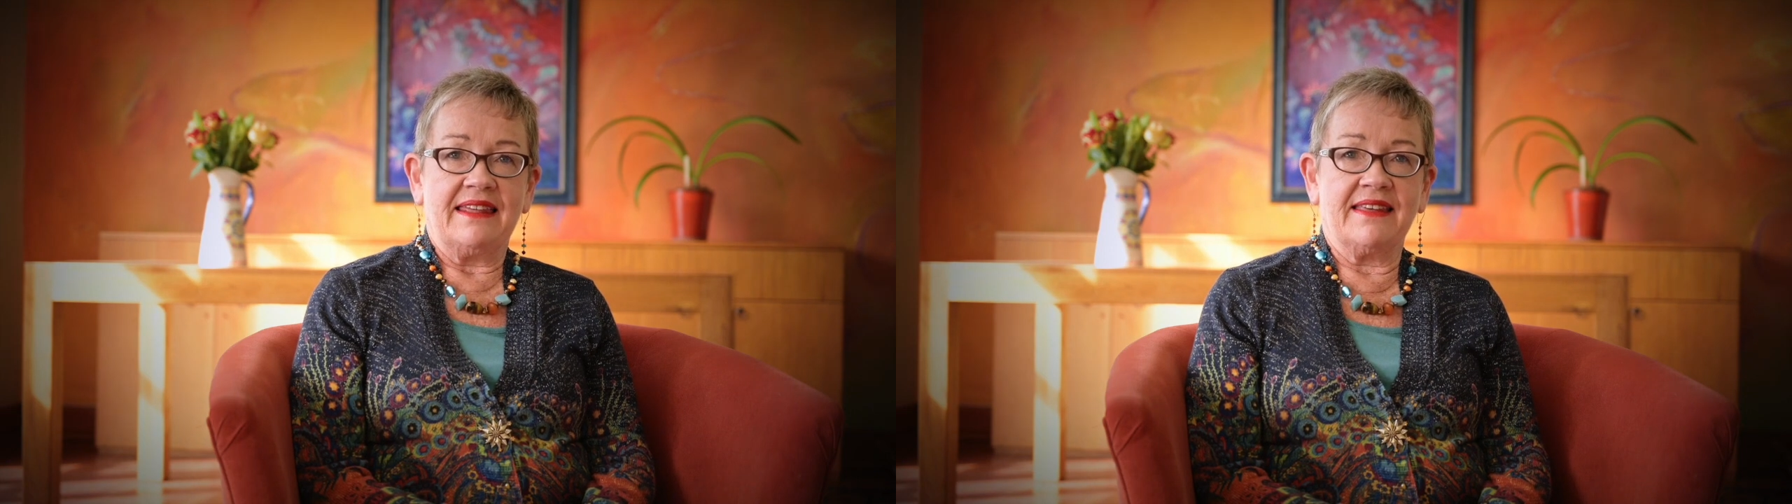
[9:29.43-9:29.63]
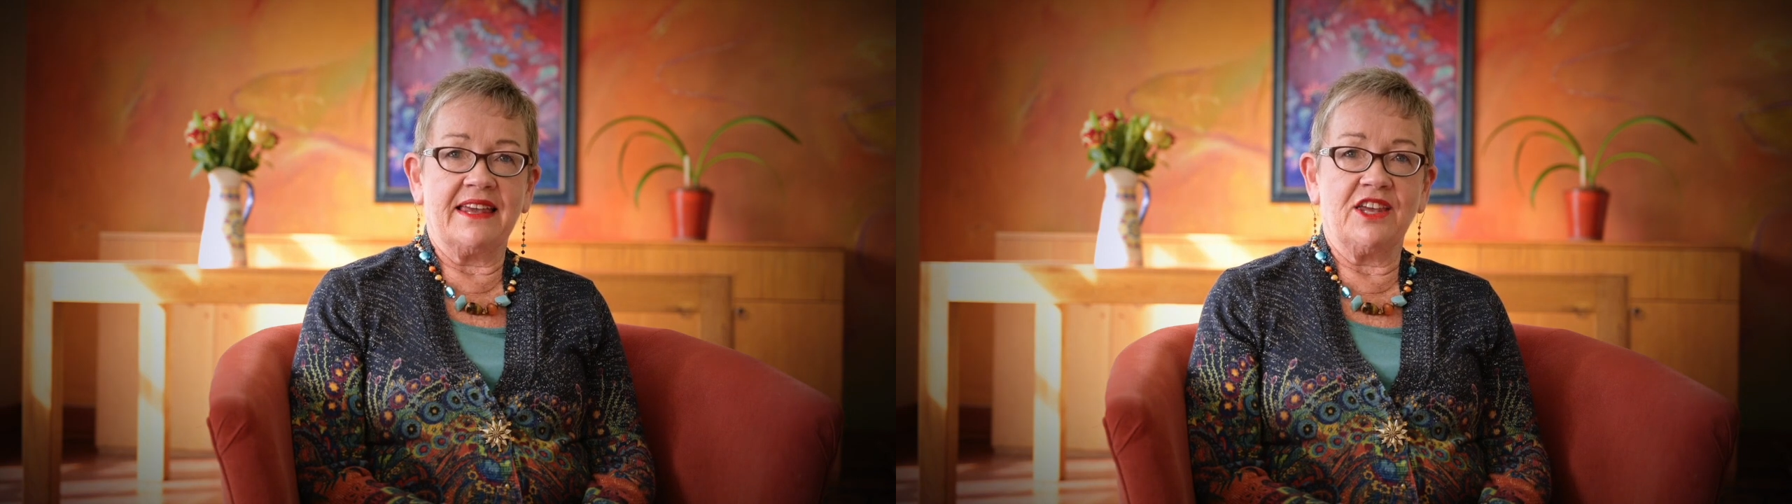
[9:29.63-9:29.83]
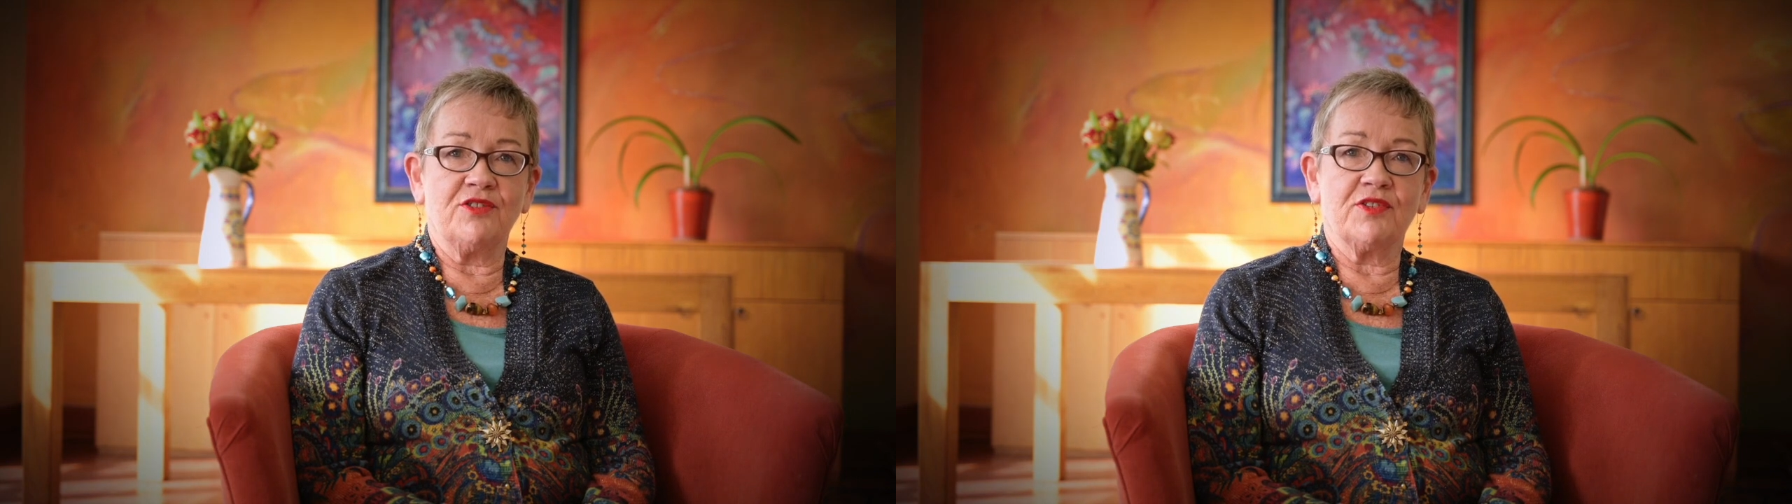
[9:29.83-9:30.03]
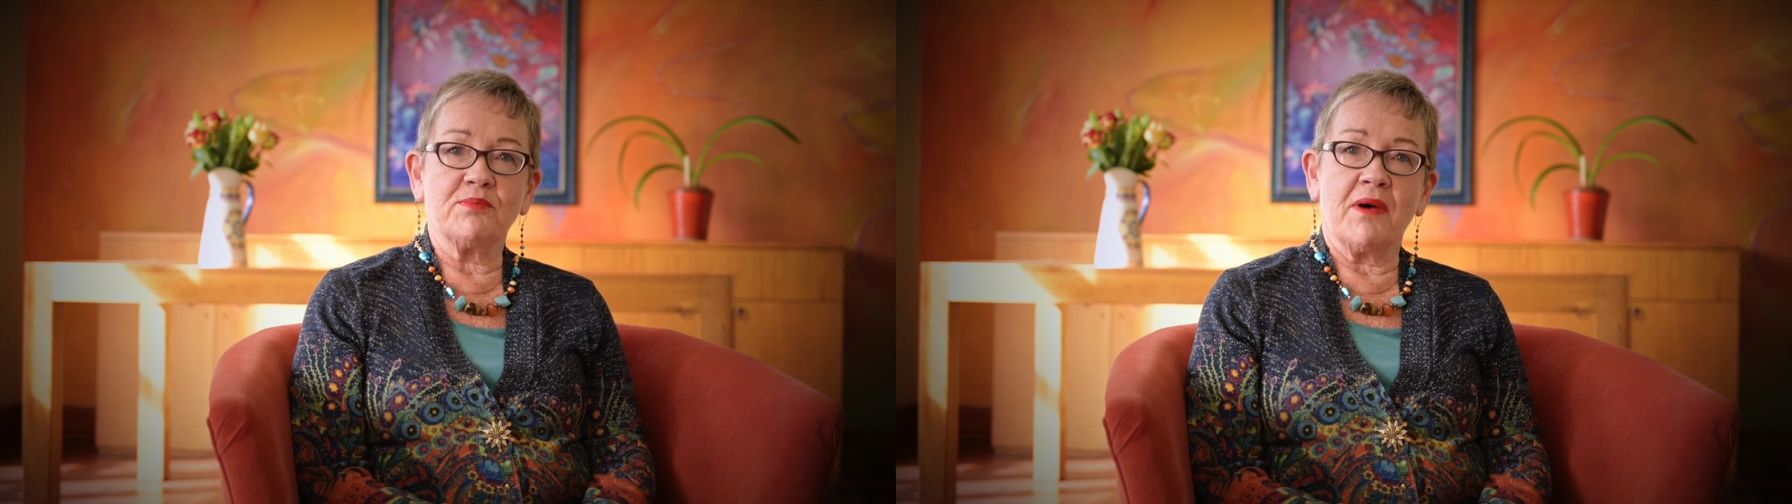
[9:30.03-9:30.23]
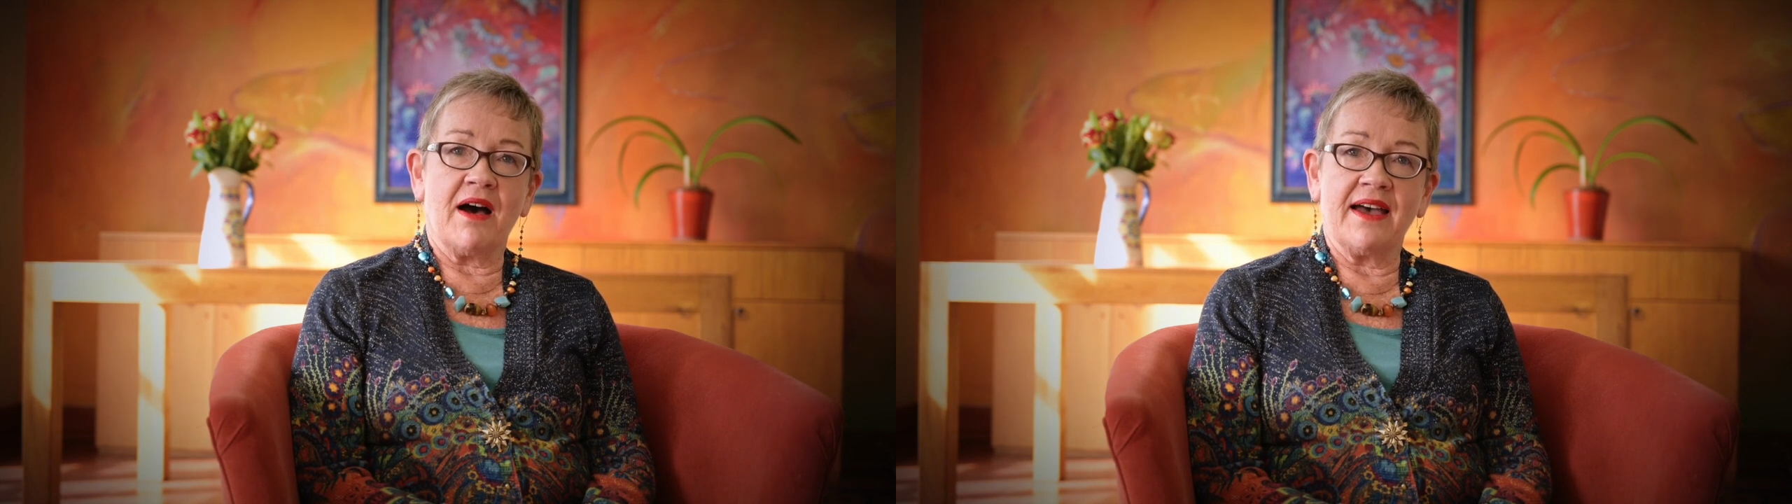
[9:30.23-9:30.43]
that you've
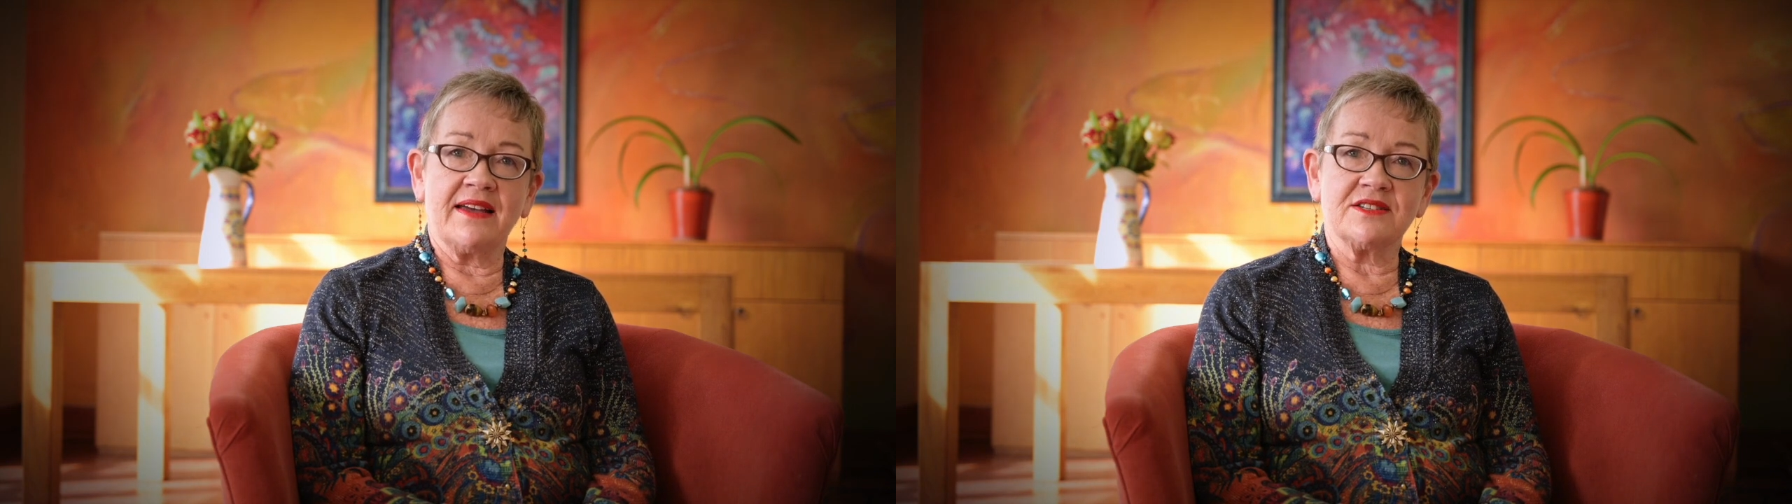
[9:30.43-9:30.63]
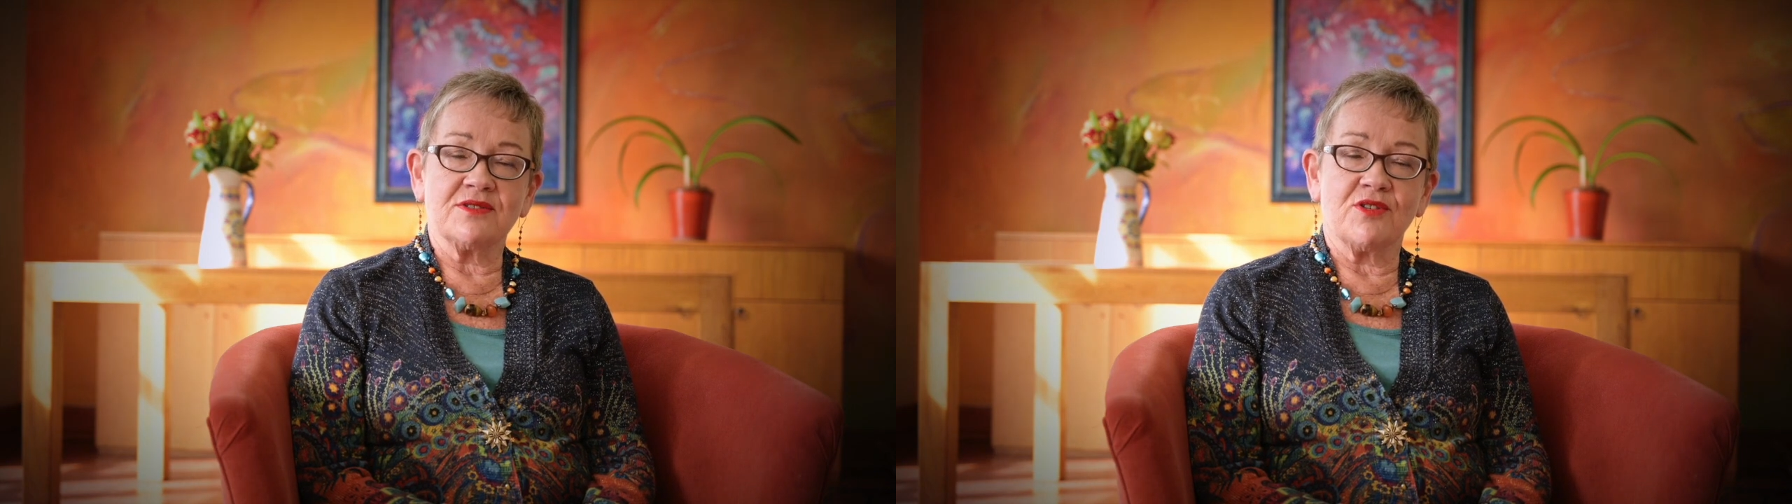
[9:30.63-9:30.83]
admired